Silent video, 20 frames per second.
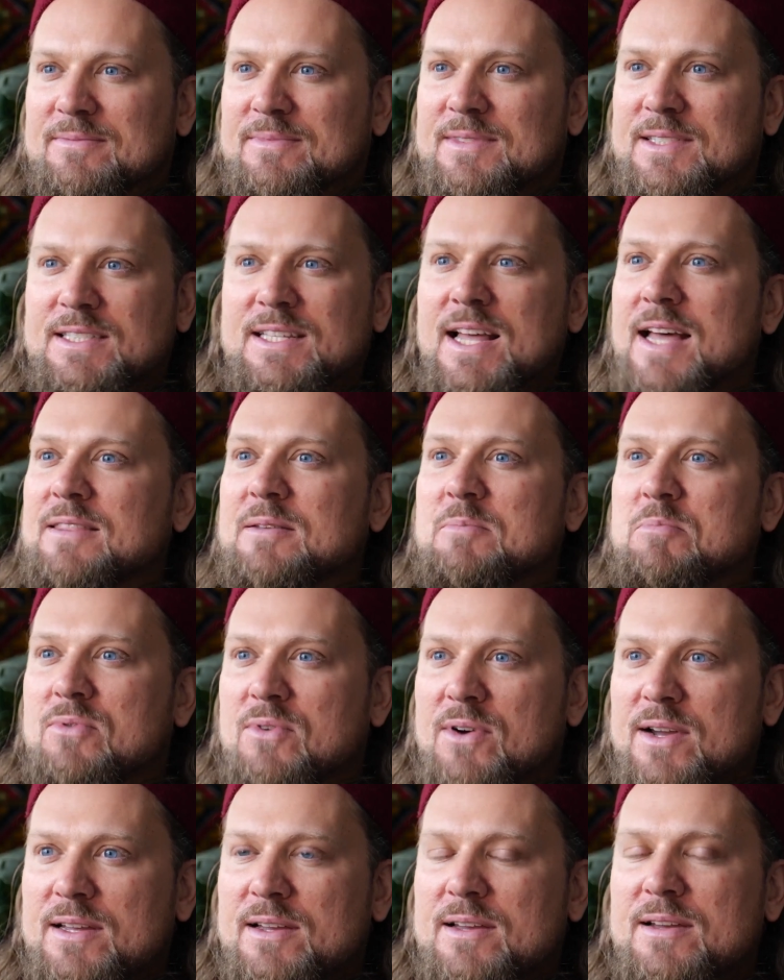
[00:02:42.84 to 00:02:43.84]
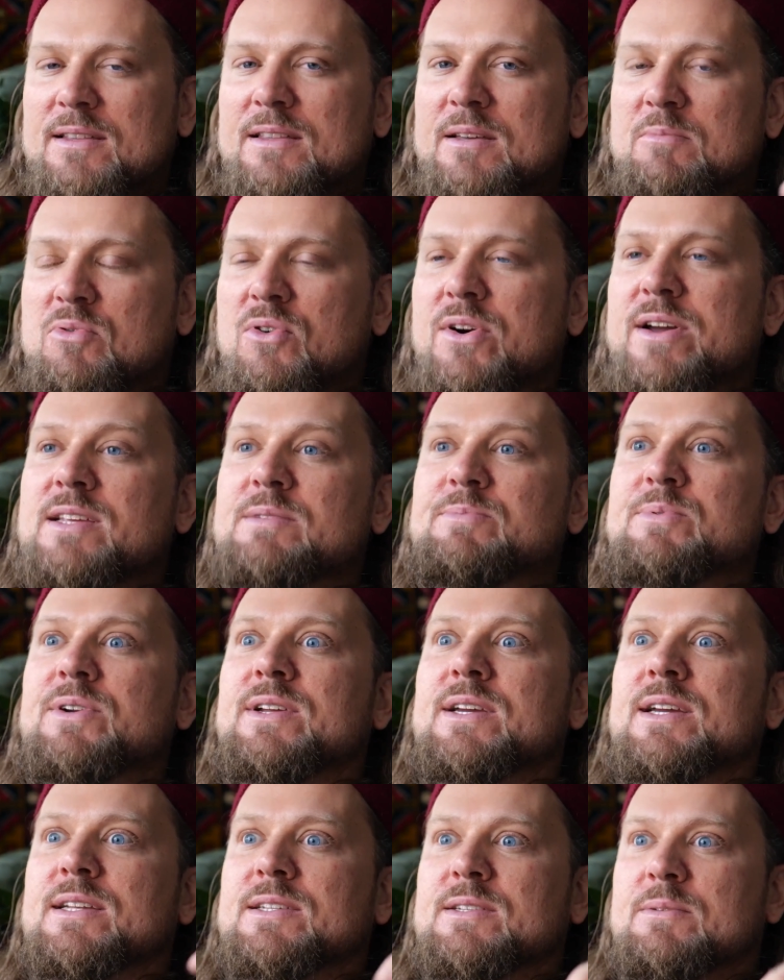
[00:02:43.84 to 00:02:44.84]
It's not the point. The point is
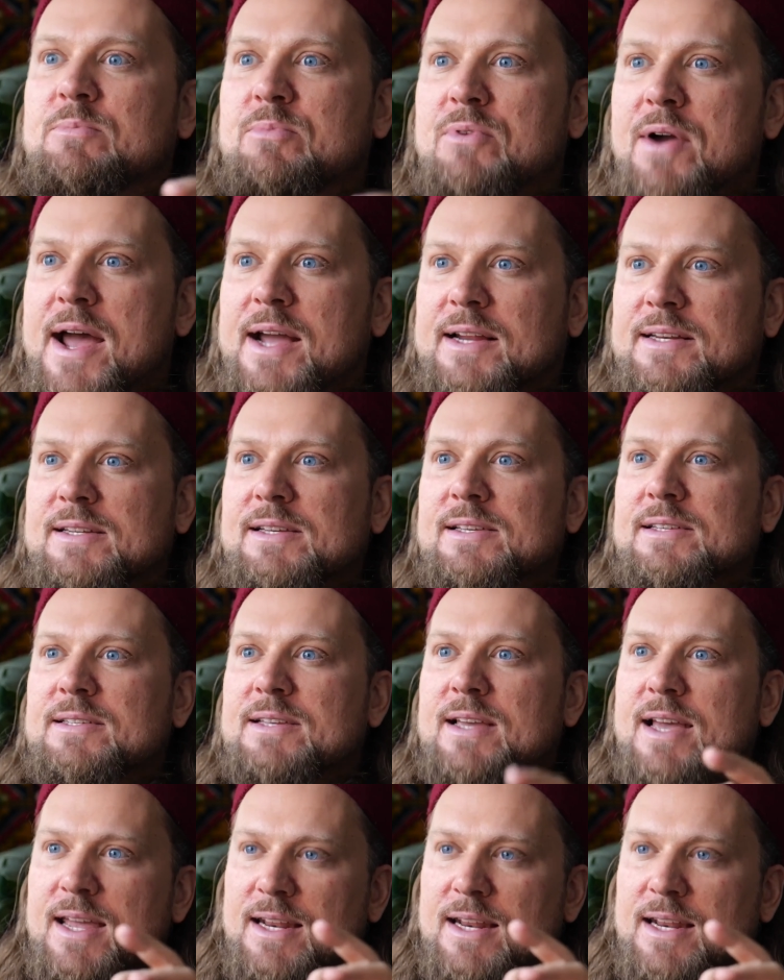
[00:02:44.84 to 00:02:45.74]
putting it to practice